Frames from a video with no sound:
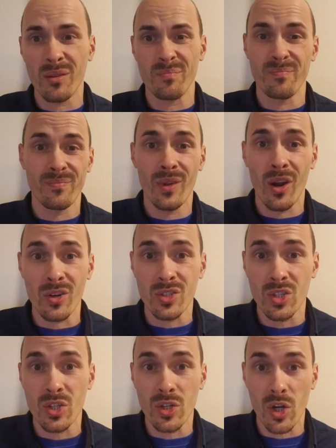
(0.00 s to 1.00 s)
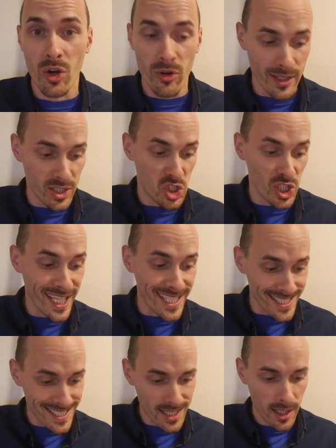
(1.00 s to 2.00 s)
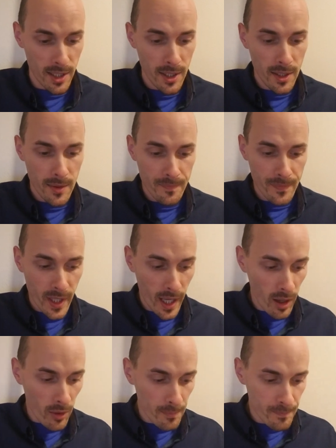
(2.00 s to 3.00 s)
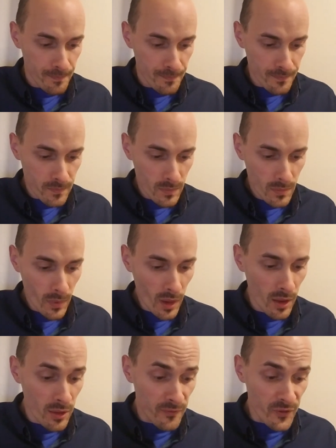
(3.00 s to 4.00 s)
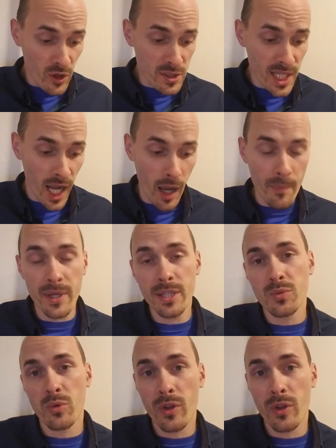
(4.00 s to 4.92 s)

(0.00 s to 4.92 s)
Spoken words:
our current genus. Now, the first hominids